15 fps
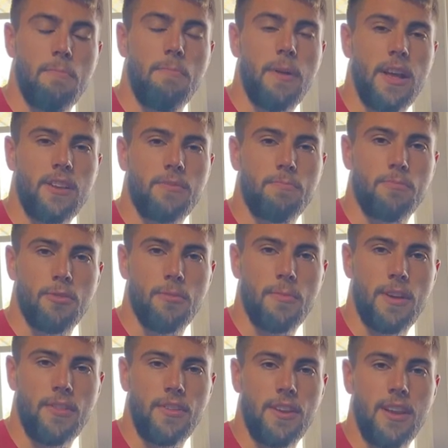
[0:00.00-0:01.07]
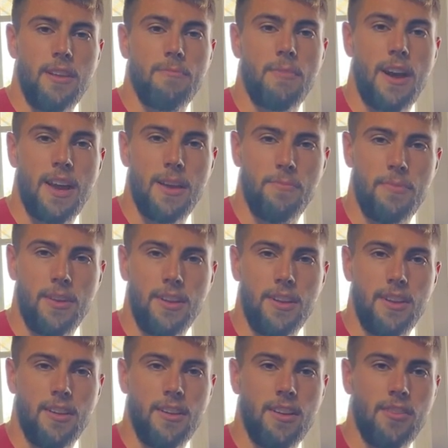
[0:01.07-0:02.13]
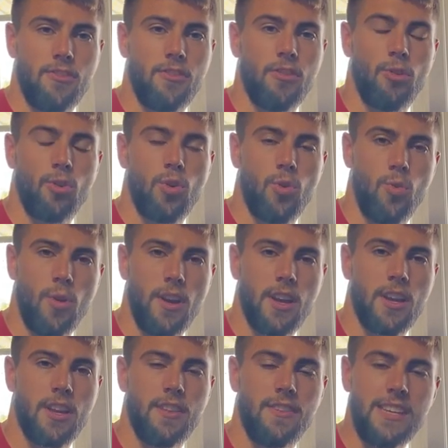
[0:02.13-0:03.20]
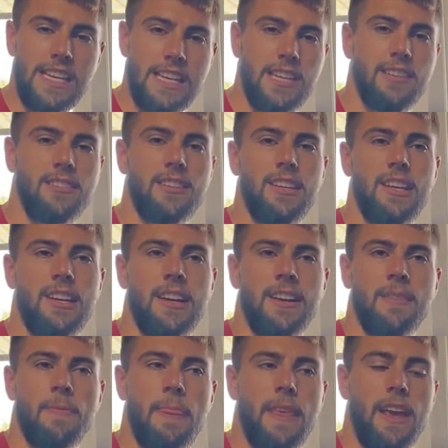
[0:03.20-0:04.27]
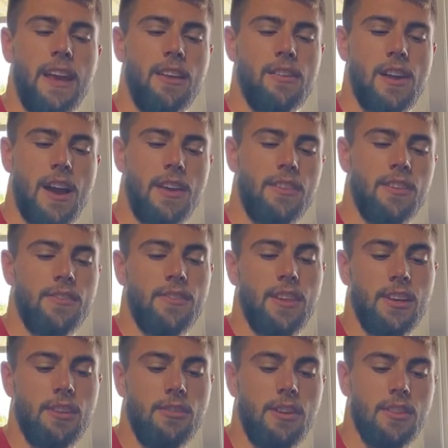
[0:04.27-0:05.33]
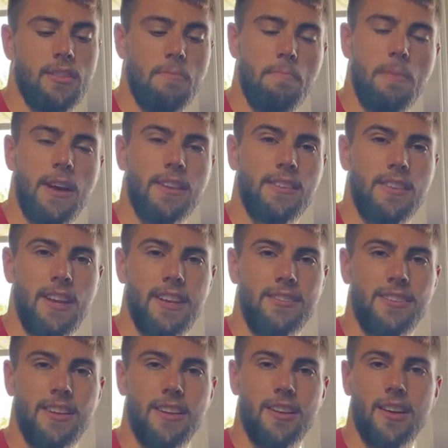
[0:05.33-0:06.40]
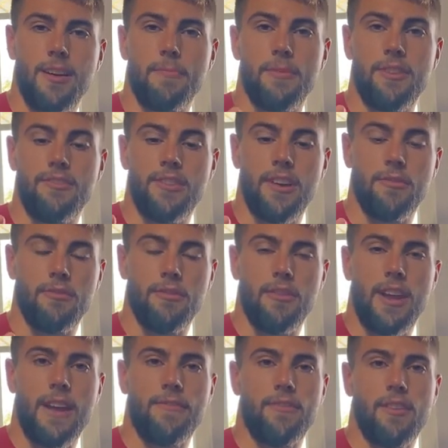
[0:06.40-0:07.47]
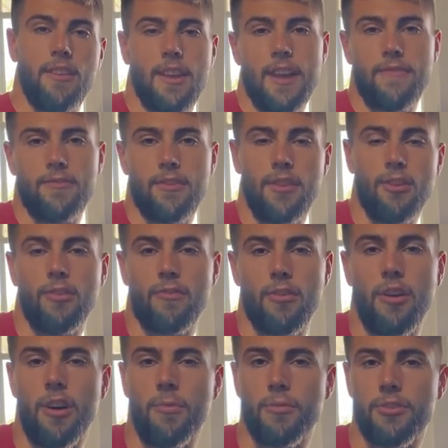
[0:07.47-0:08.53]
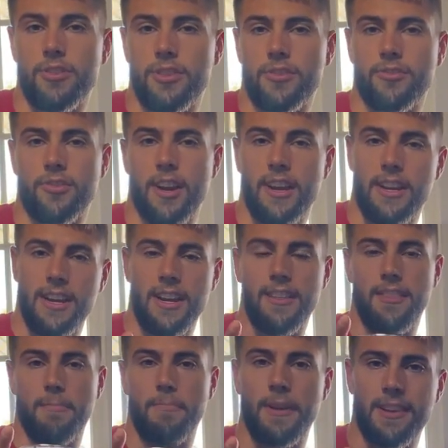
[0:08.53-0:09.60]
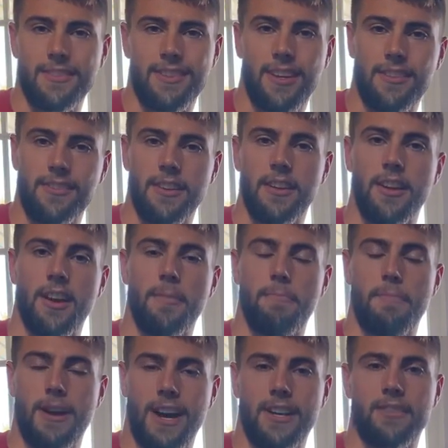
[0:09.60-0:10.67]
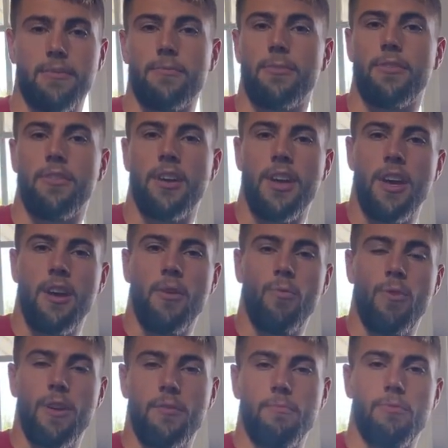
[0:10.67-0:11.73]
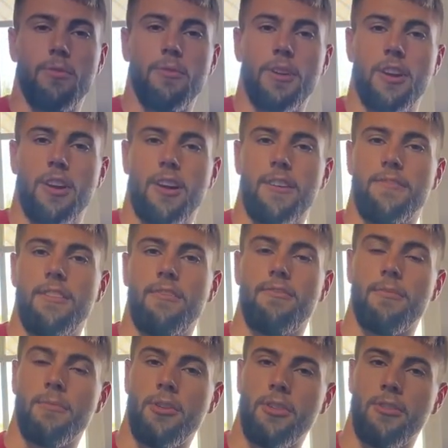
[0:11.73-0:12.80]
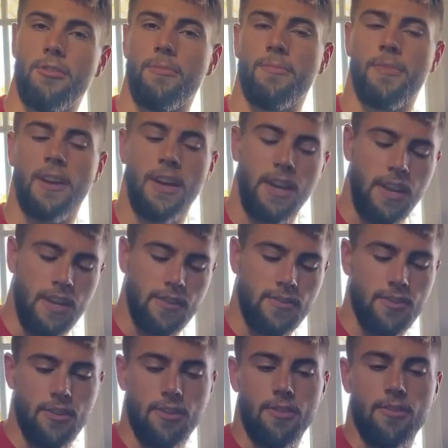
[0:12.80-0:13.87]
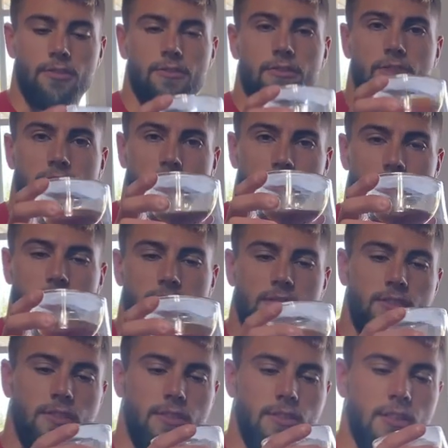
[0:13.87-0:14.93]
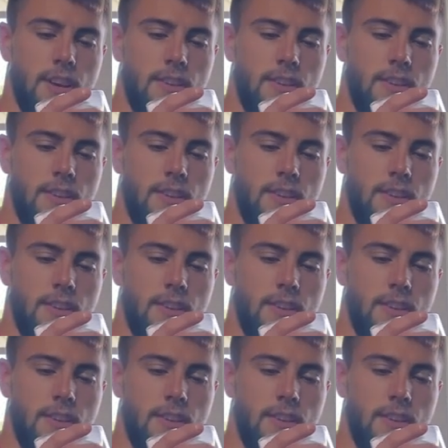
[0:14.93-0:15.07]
best brew method in my opinion. It's so quick, it's easy and I just think you get the best tasting cup in general. And after, and after, and overall, we're just trying to get the best tasting cup possible when brewing coffee from home. So, cheers to